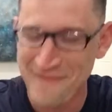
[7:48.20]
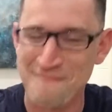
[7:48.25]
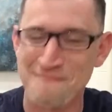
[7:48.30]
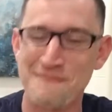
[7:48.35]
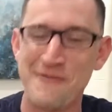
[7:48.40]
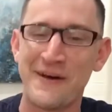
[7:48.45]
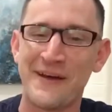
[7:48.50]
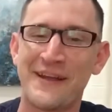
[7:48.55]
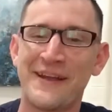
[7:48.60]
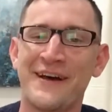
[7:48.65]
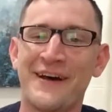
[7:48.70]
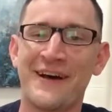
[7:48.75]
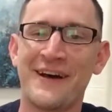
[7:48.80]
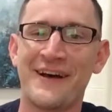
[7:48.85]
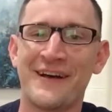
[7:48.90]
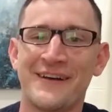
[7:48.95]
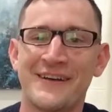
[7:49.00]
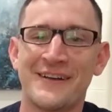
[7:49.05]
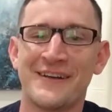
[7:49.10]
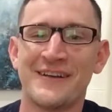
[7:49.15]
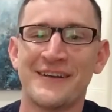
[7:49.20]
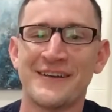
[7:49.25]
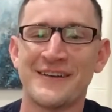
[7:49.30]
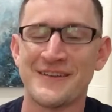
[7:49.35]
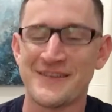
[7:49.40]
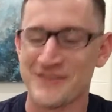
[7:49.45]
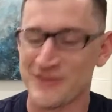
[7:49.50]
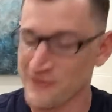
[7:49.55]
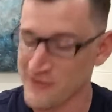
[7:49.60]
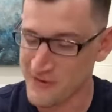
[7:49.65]
But
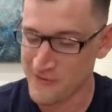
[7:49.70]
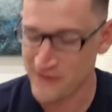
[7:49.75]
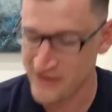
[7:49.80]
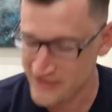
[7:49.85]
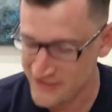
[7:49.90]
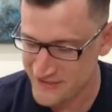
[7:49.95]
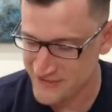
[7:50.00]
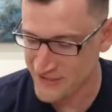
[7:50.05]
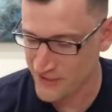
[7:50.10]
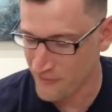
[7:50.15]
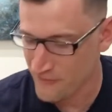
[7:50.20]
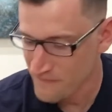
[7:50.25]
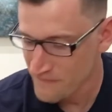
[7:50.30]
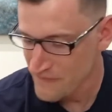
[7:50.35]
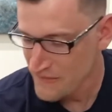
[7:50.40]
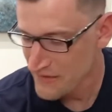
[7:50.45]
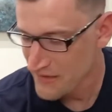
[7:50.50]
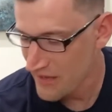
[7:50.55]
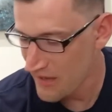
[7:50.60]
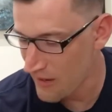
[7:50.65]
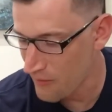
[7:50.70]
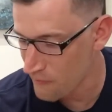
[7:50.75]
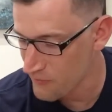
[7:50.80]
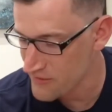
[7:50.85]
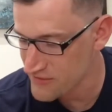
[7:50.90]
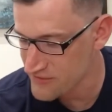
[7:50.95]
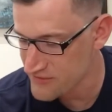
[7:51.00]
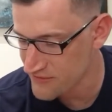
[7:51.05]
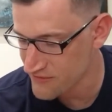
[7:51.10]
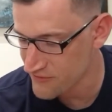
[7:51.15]
so anyway, so I
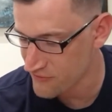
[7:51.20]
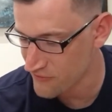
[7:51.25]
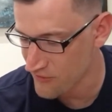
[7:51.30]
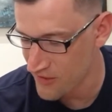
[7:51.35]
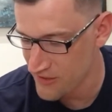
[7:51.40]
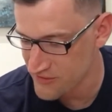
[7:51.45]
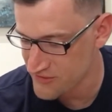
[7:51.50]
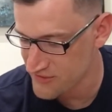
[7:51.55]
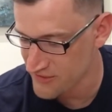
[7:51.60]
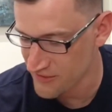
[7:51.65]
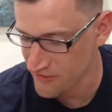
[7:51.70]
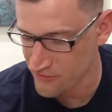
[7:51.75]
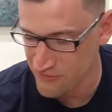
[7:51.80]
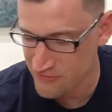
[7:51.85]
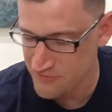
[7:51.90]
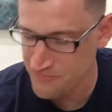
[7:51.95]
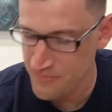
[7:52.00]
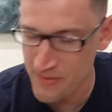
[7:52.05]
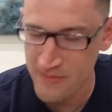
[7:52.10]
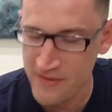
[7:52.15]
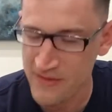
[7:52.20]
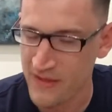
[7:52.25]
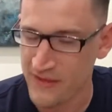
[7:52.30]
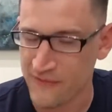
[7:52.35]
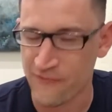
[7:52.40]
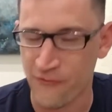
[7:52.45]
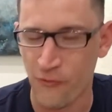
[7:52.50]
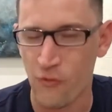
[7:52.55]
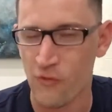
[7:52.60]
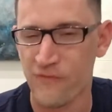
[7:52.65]
went into the garage sale. There's probably
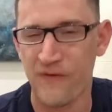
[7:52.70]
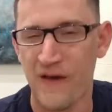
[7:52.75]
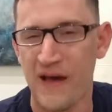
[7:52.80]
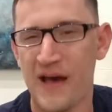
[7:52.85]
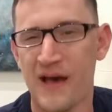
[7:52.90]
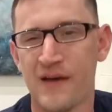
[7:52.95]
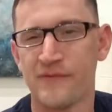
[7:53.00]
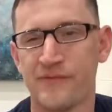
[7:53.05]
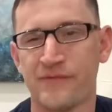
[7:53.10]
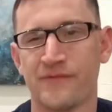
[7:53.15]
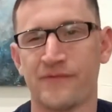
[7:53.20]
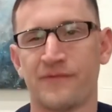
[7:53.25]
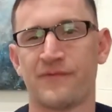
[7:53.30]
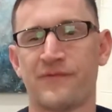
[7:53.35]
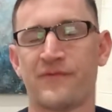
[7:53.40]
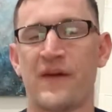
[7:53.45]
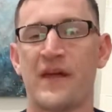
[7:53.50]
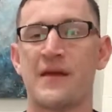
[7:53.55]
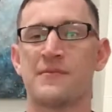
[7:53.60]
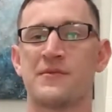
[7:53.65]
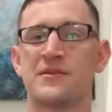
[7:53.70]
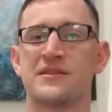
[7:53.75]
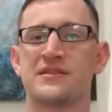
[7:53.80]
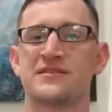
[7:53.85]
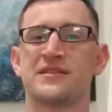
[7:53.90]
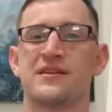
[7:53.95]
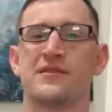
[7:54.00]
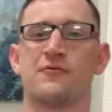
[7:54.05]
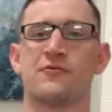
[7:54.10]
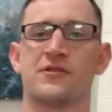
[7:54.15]
like 4 or 5 families
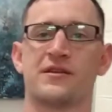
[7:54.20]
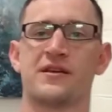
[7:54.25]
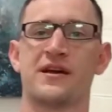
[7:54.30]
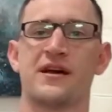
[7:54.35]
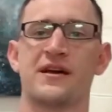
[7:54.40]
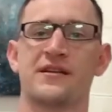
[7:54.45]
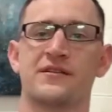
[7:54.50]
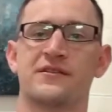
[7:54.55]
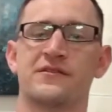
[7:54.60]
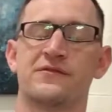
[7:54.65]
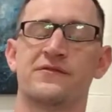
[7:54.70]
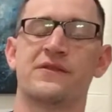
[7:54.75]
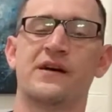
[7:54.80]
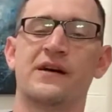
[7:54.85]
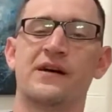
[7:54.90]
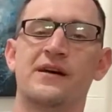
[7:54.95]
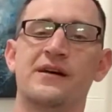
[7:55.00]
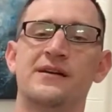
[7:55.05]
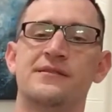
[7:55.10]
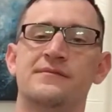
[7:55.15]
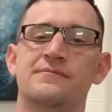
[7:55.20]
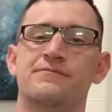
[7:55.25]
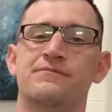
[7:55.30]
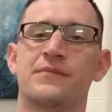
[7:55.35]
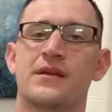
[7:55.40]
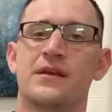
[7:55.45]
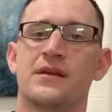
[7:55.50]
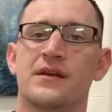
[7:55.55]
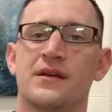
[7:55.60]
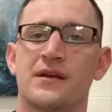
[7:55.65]
that were kind of
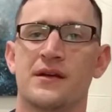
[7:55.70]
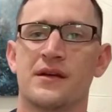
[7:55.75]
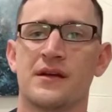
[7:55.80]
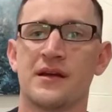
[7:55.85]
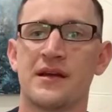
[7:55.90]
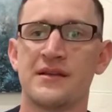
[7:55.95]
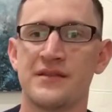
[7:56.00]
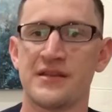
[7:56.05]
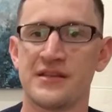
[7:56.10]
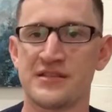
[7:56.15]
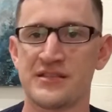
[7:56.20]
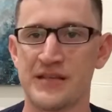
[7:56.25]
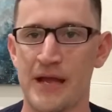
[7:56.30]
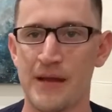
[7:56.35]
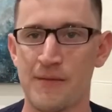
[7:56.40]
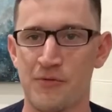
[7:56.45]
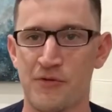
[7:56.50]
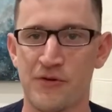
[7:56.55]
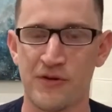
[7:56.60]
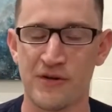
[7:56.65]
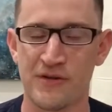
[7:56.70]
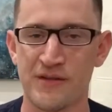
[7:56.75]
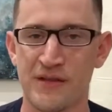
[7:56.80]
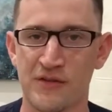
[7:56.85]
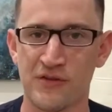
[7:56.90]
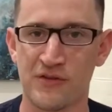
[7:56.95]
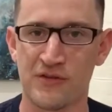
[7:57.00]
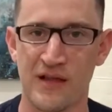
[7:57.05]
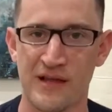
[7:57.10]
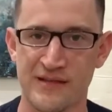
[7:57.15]
in this neighborhood that
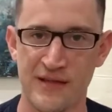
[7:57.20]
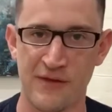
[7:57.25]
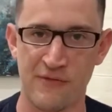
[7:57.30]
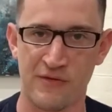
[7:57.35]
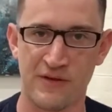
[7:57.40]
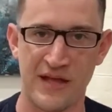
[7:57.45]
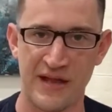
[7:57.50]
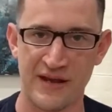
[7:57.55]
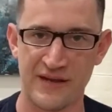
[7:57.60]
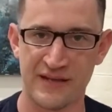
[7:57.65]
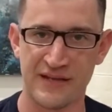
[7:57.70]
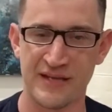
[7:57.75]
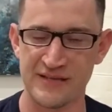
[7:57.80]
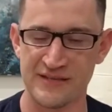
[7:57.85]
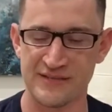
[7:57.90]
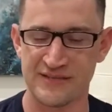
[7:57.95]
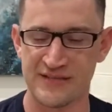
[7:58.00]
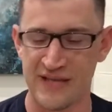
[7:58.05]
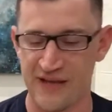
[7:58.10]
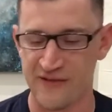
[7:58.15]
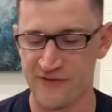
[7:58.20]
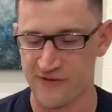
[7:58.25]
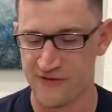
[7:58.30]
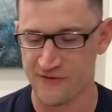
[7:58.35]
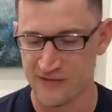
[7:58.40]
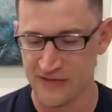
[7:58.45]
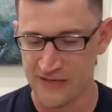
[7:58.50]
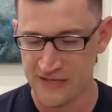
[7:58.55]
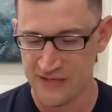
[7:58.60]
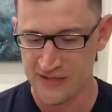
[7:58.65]
looked like they were kind of getting
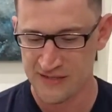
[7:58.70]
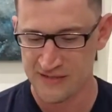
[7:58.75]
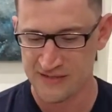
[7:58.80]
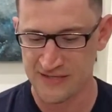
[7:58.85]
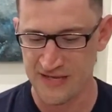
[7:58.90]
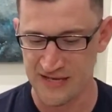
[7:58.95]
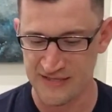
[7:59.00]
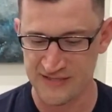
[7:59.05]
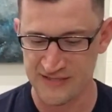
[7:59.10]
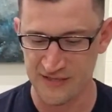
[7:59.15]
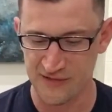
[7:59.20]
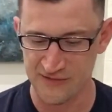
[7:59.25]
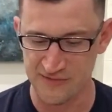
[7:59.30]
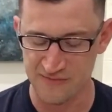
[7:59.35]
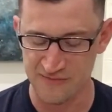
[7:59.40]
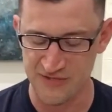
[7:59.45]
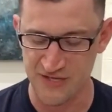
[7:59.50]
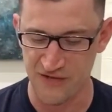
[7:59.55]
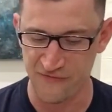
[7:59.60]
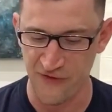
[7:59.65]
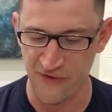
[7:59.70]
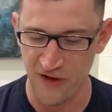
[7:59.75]
together to kind of sell some stuff